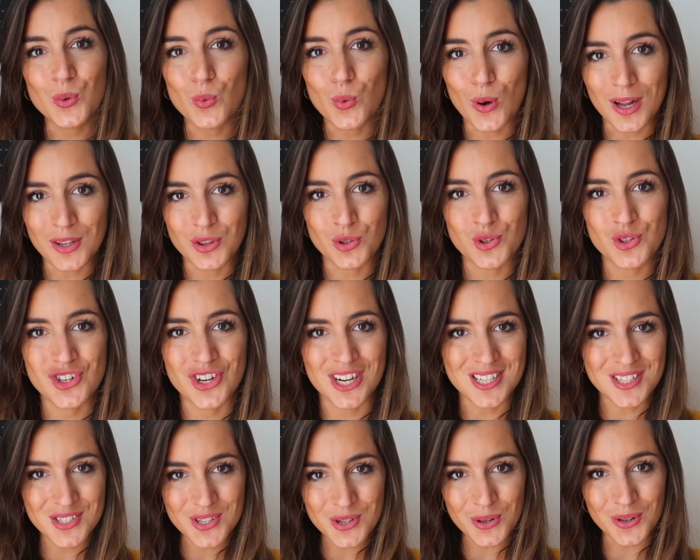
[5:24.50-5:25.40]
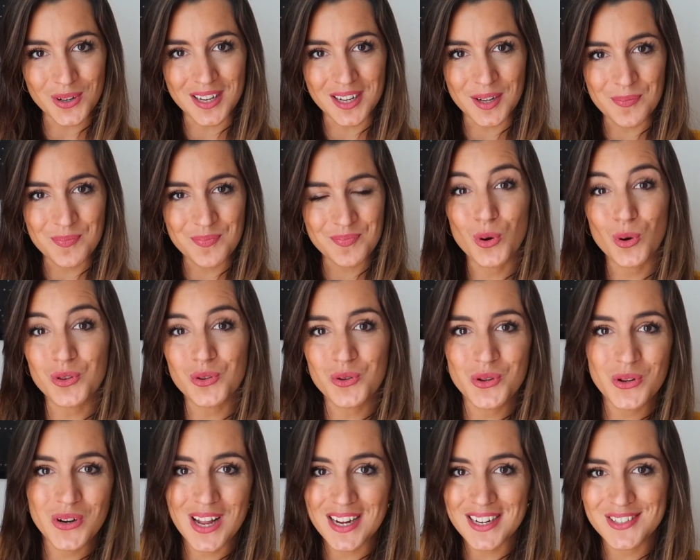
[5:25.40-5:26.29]
Quando c'è il sole. What do
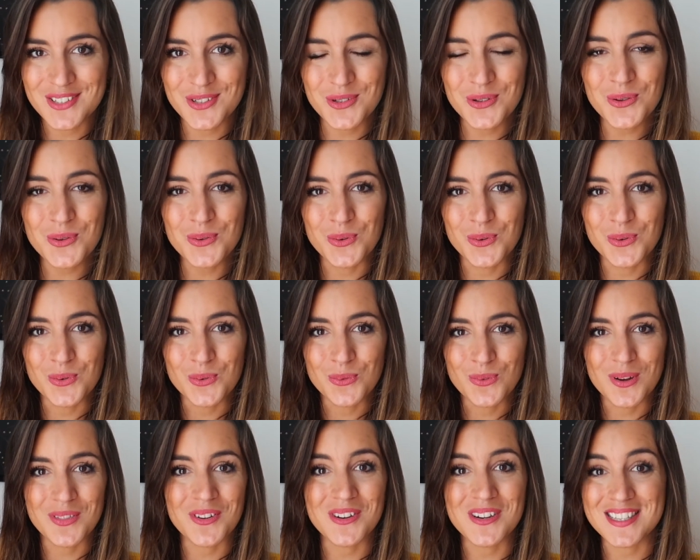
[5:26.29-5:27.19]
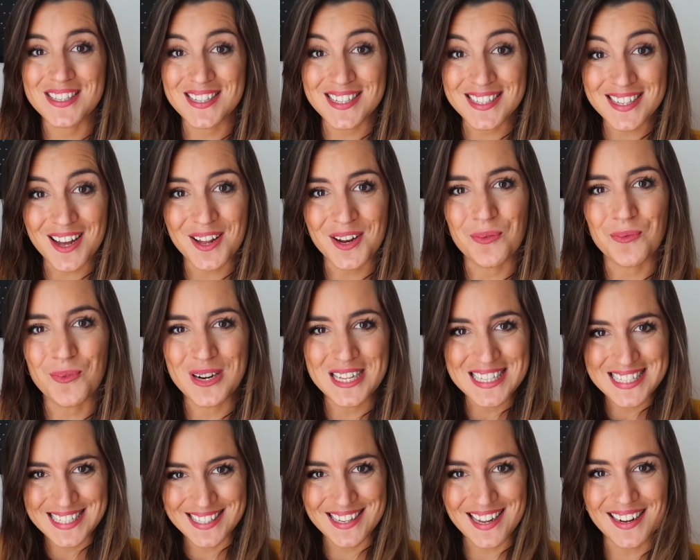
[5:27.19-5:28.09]
you like to do when there is the sun, when
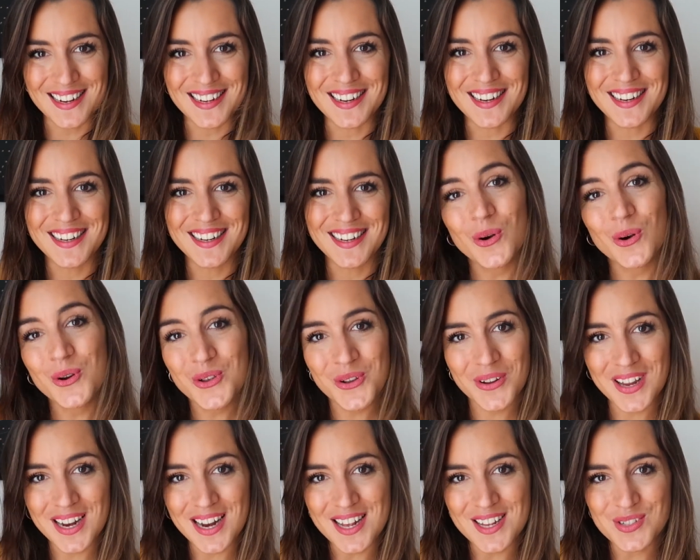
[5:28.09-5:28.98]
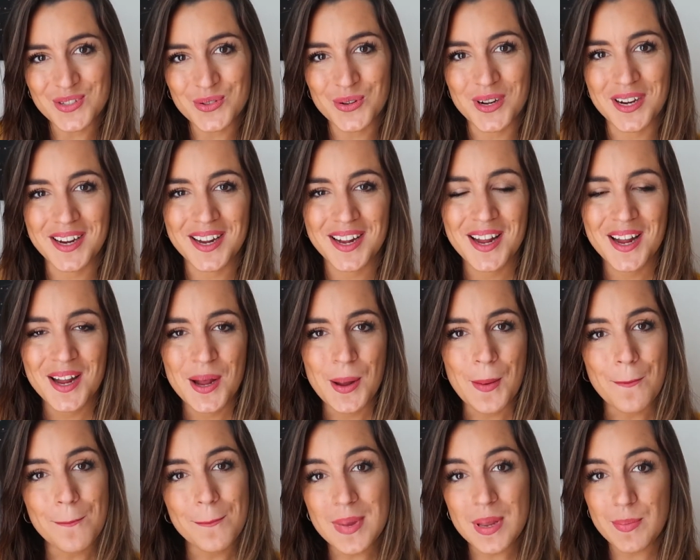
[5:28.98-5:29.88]
it's sunny? Or you can answer,
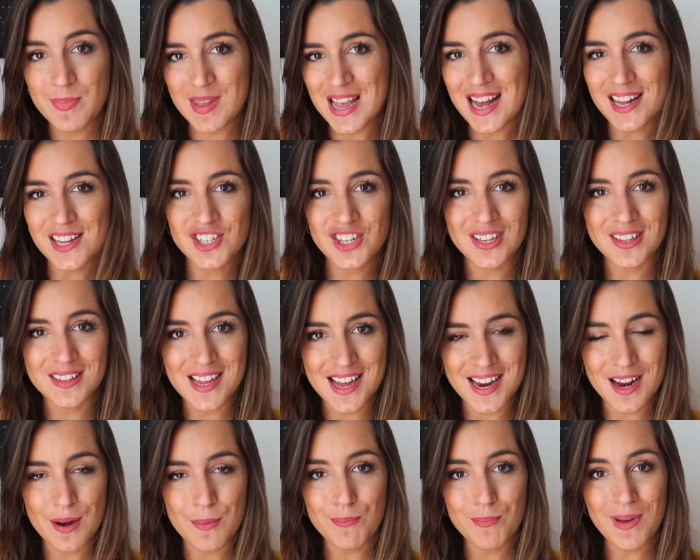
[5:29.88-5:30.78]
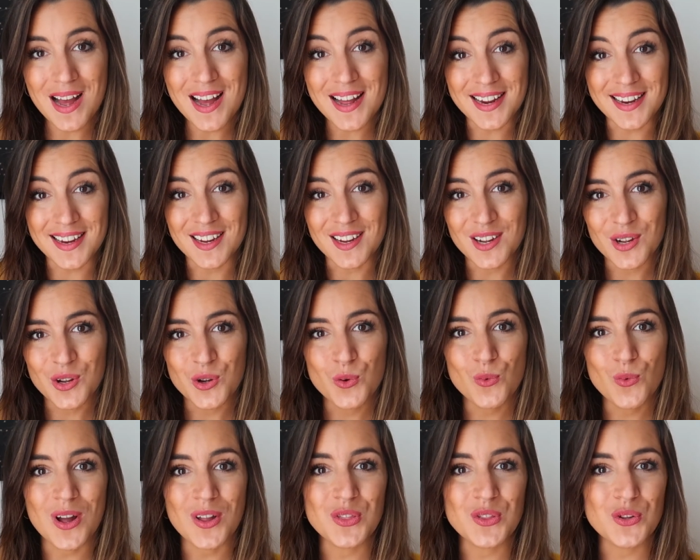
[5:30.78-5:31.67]
mi piace andare al mare
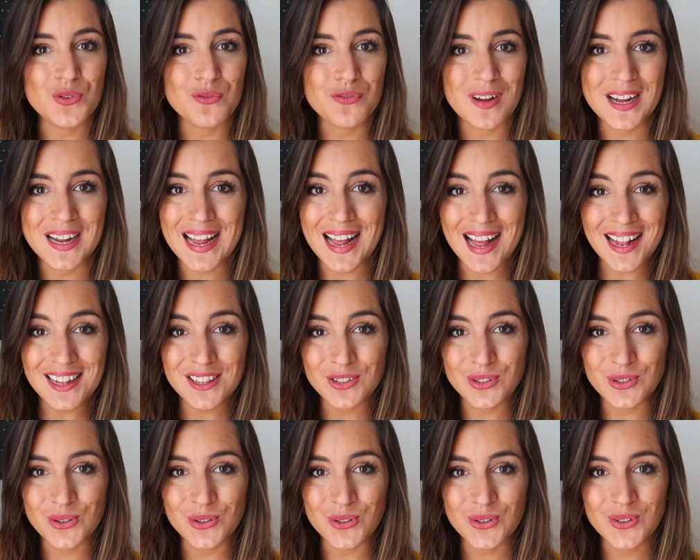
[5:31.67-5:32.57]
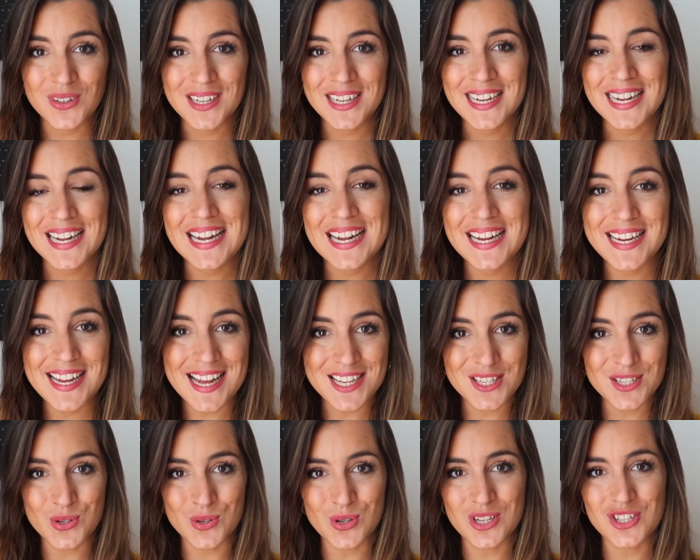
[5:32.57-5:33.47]
quando fa caldo ed è
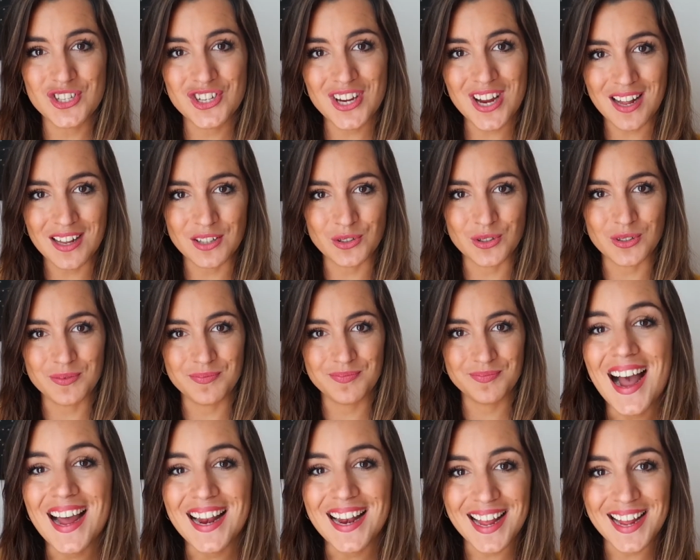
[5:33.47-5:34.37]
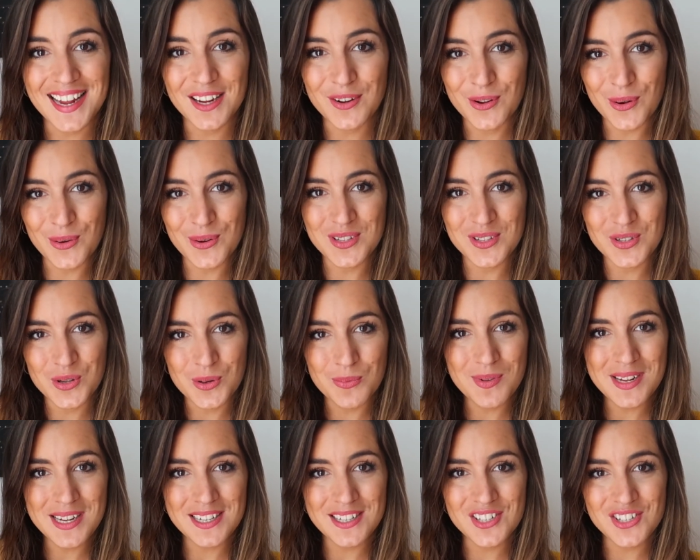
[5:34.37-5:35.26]
soleggiato. I like going to the
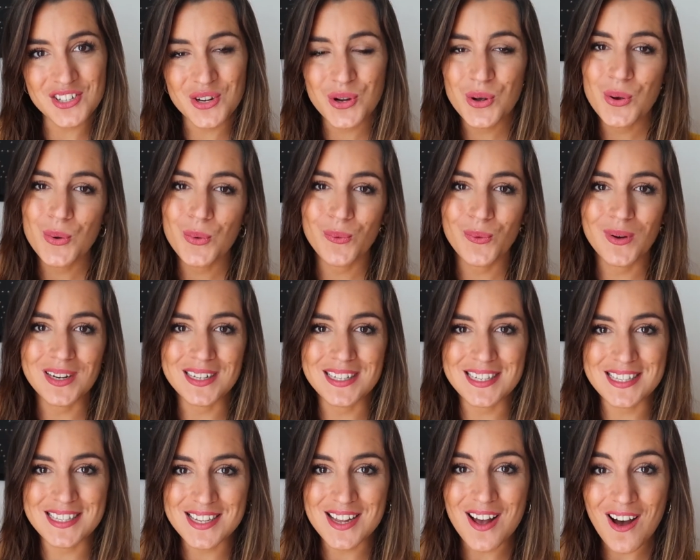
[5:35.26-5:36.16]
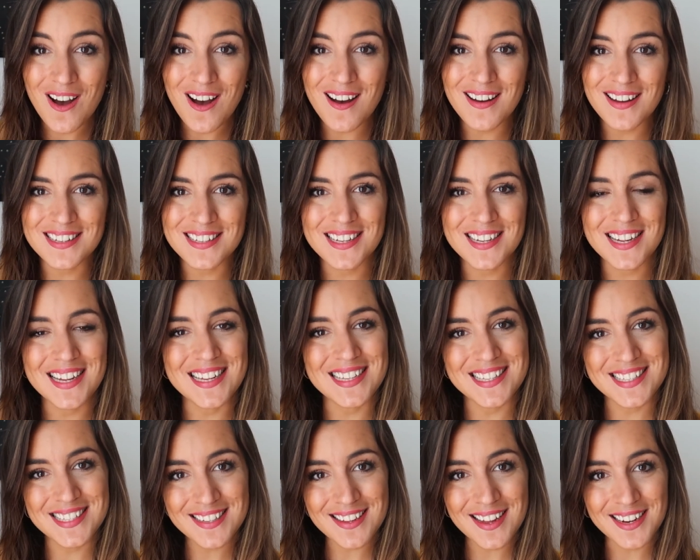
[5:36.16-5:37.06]
beach when it is hot
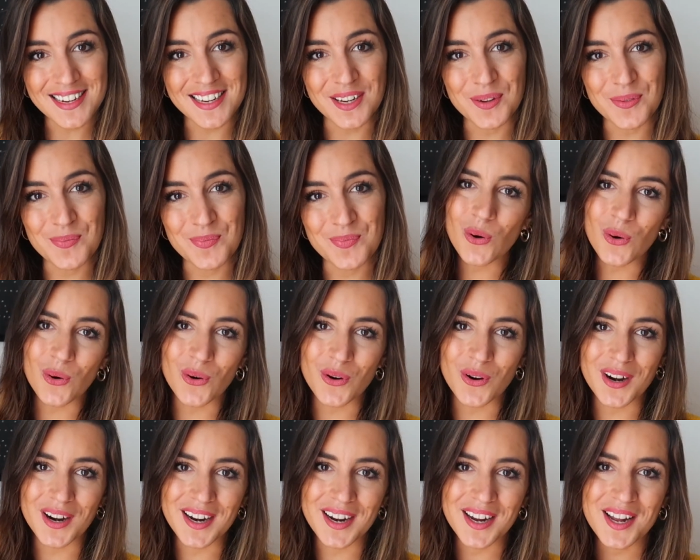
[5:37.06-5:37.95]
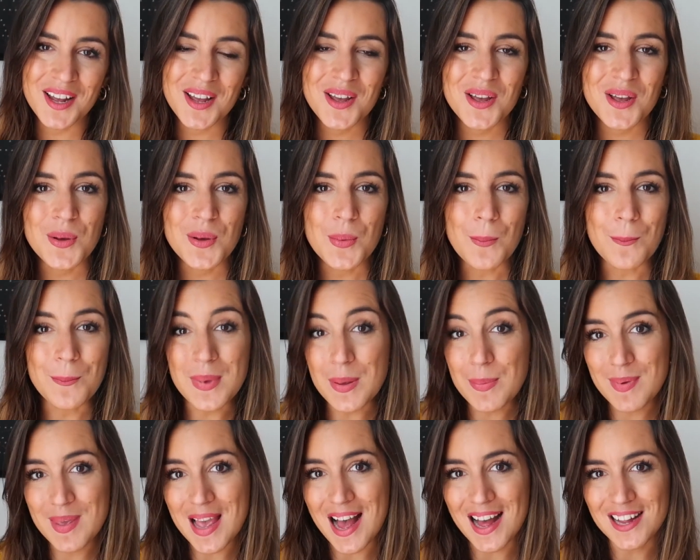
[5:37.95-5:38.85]
and sunny. Or mi
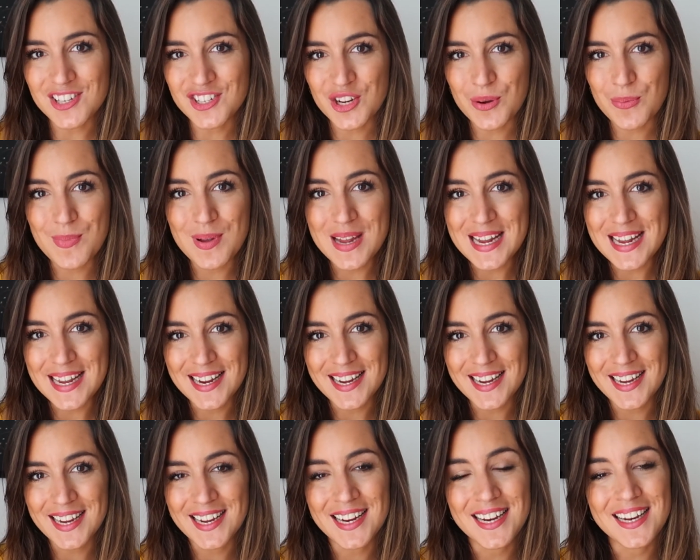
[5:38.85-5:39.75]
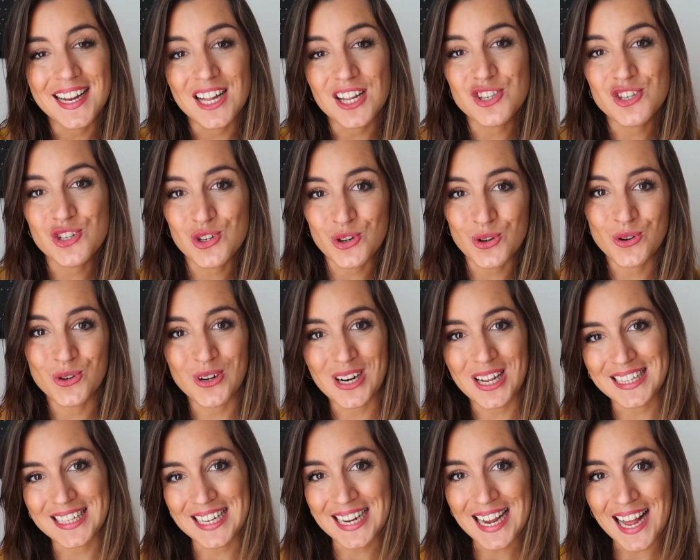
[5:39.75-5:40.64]
piace bere la
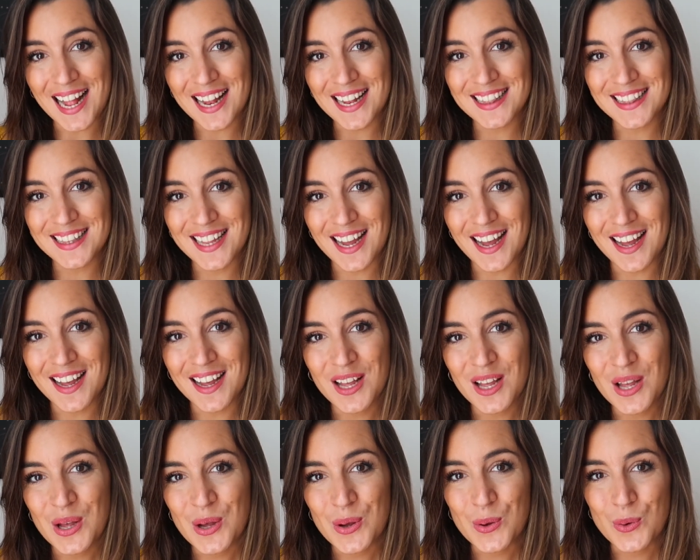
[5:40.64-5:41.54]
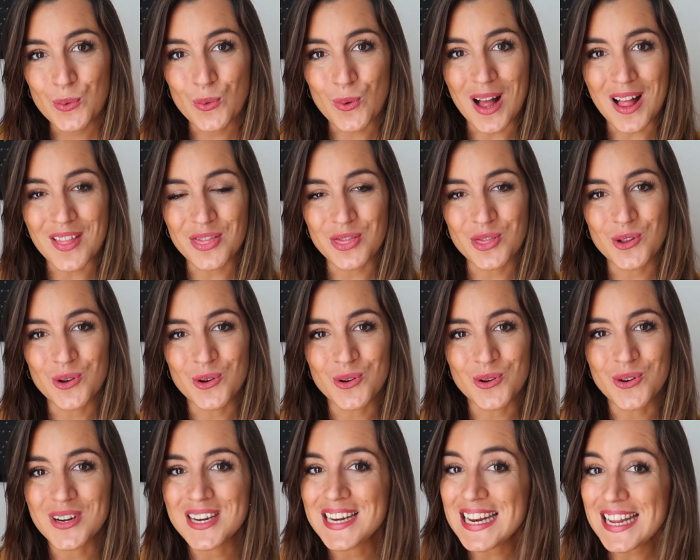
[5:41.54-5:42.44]
cioccolata calda
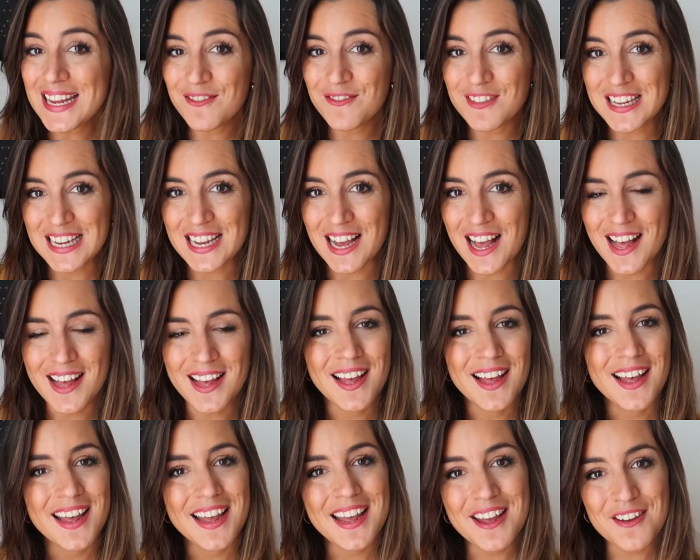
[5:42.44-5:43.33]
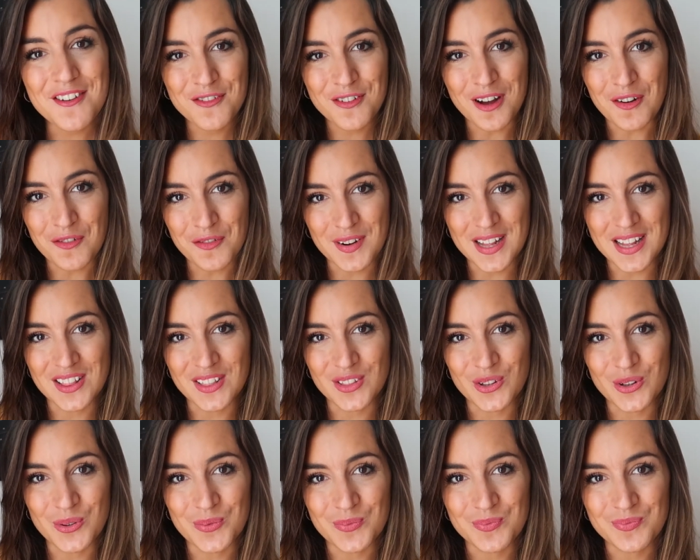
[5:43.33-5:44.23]
quando nevica e fa
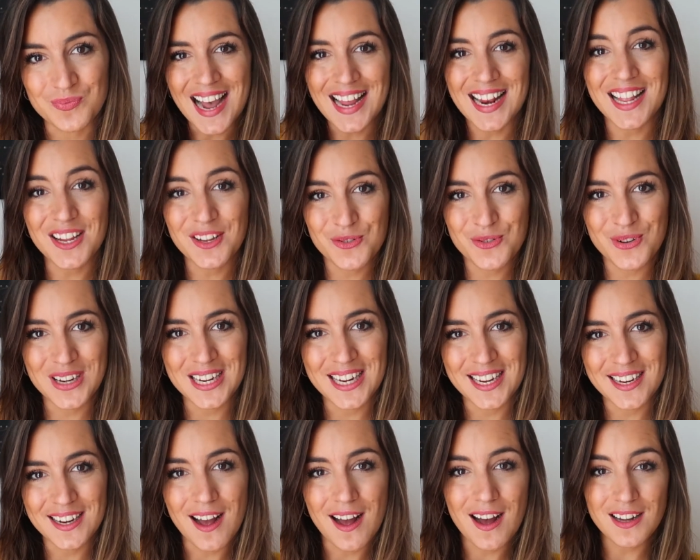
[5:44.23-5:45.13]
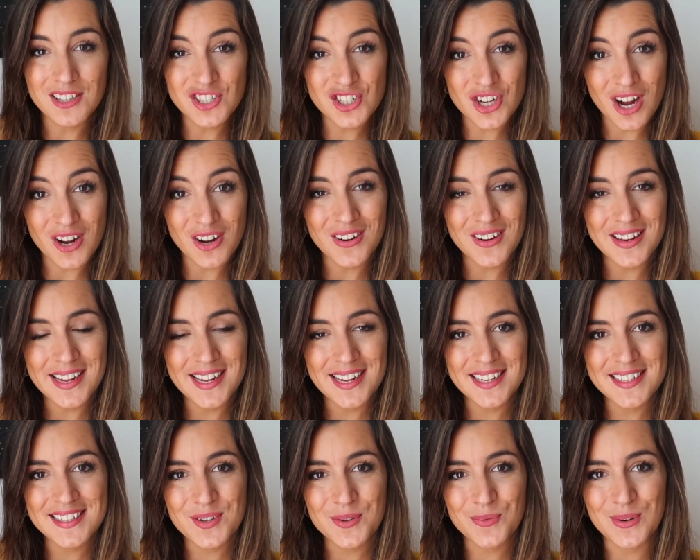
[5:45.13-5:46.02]
freddo. I like drinking hot
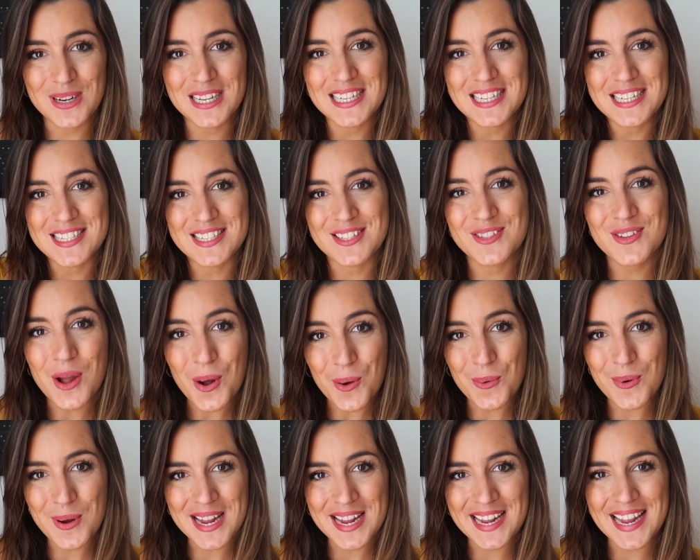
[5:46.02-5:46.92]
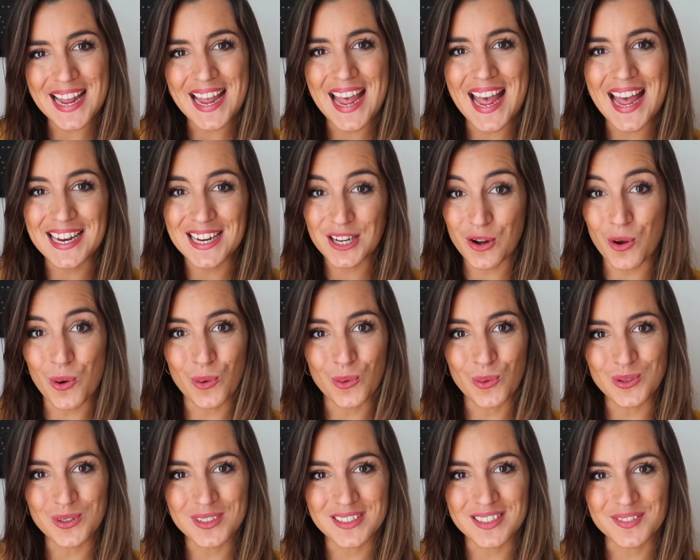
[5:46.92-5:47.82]
chocolate when it is snowy and
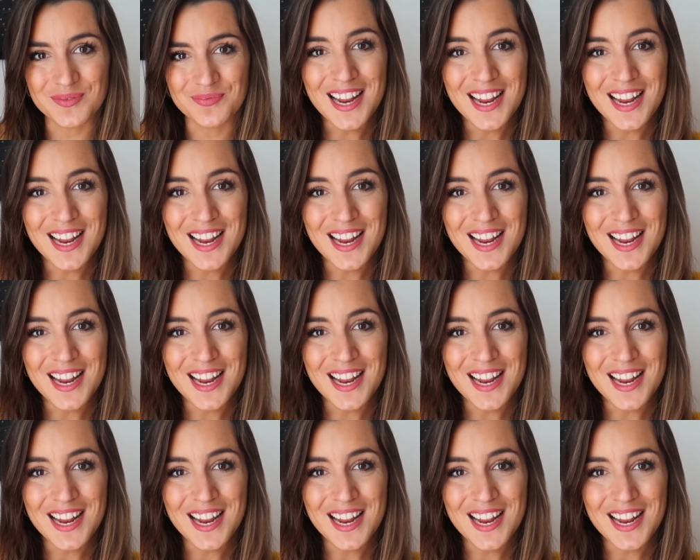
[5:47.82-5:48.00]
cold.